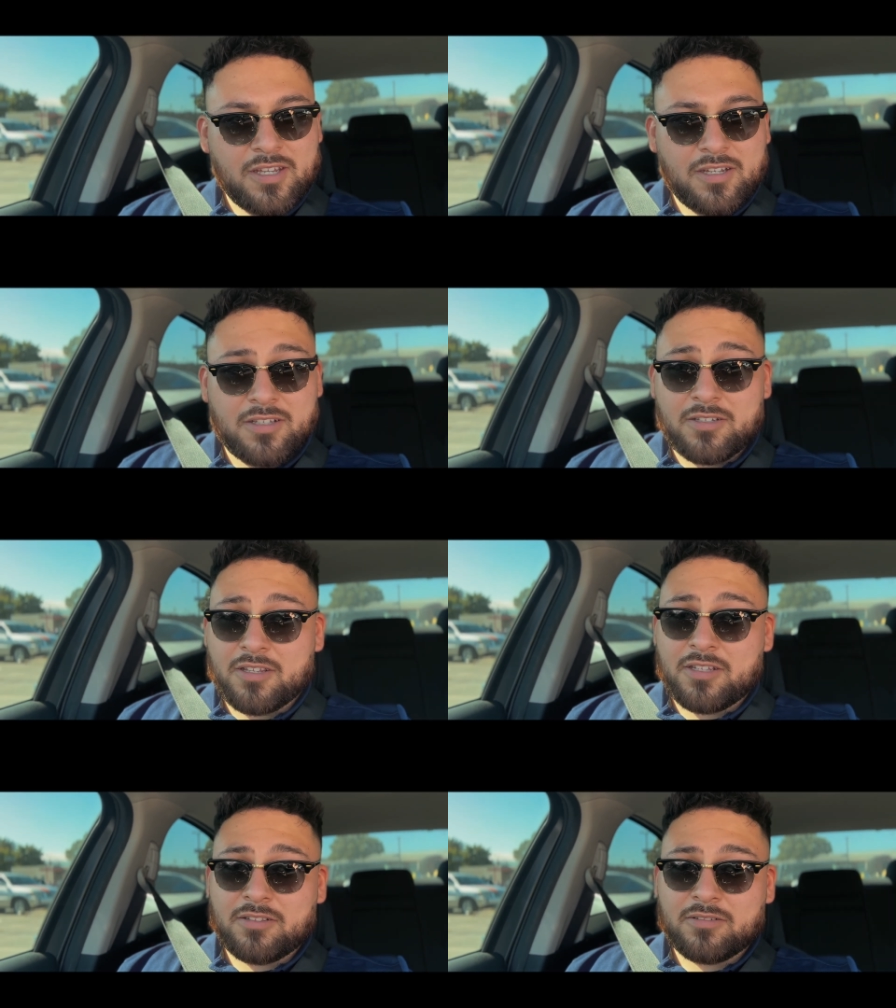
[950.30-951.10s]
Until
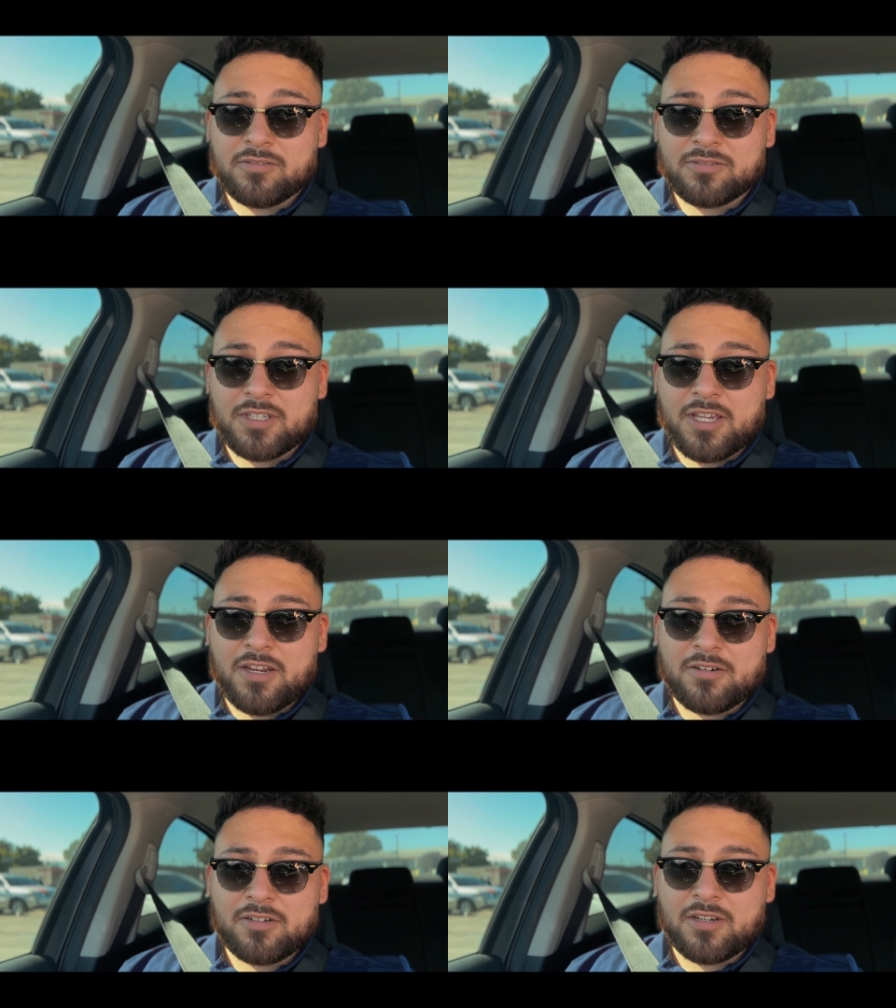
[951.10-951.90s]
then, take
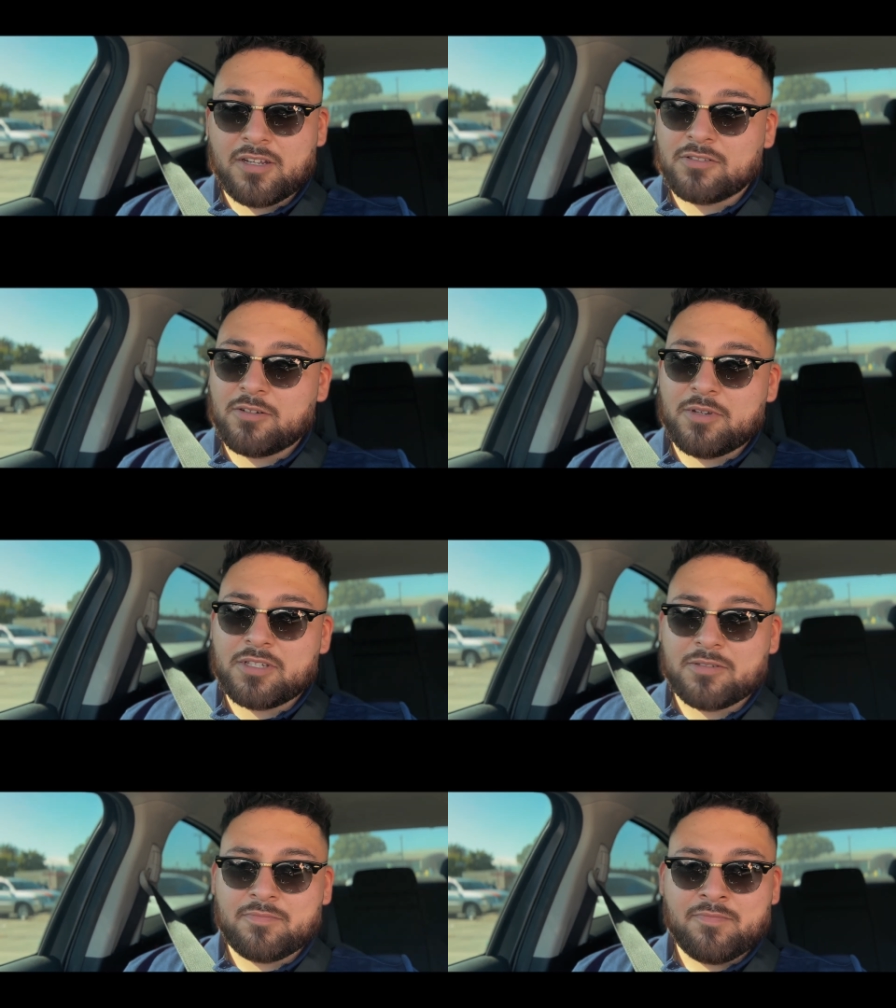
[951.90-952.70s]
care, and as
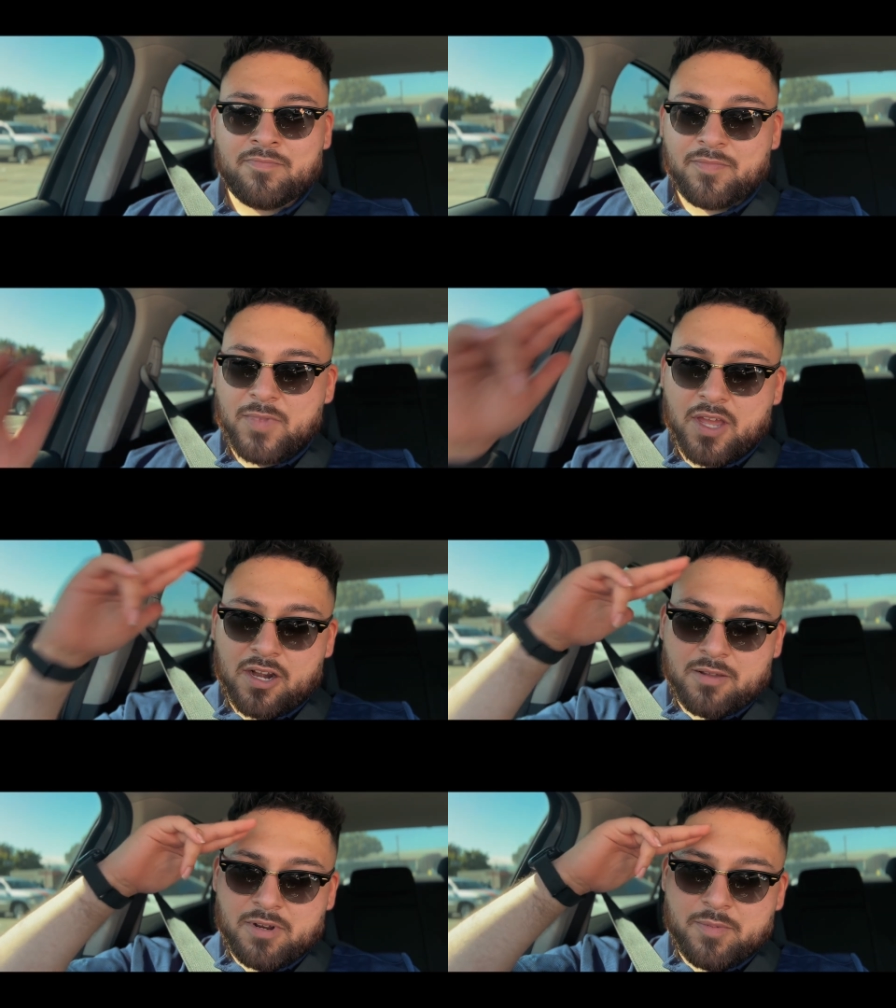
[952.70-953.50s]
always,
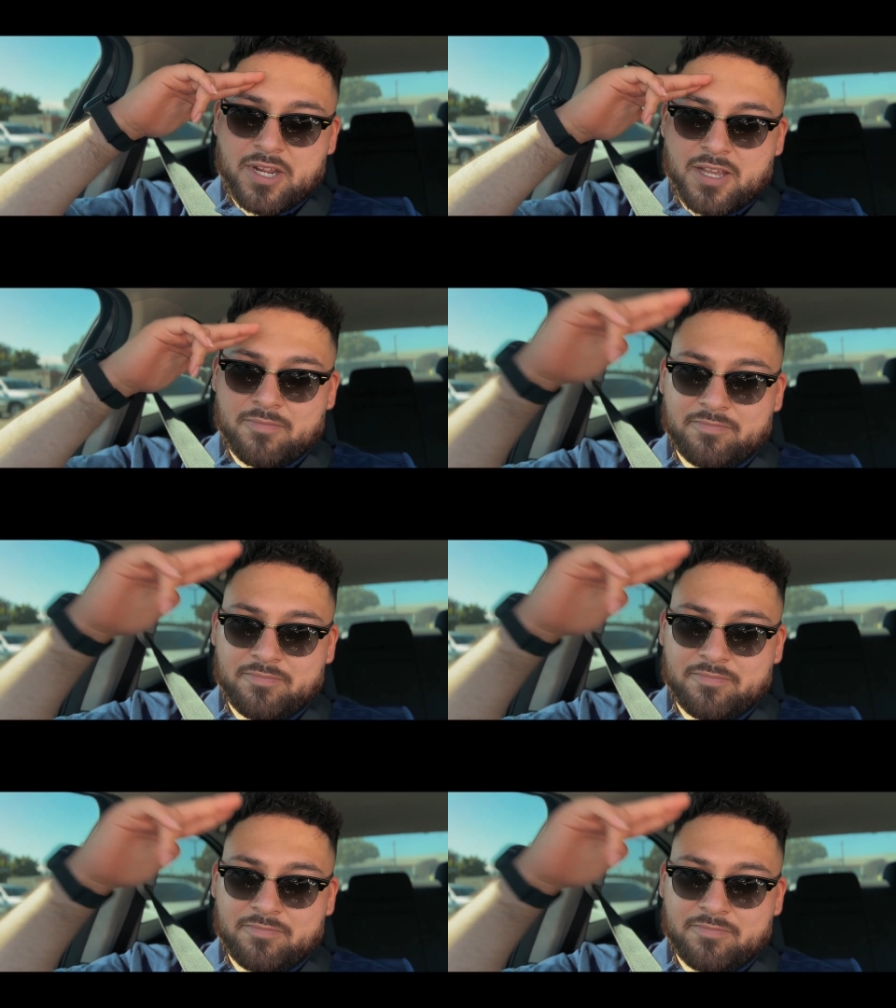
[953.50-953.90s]
arriba la América.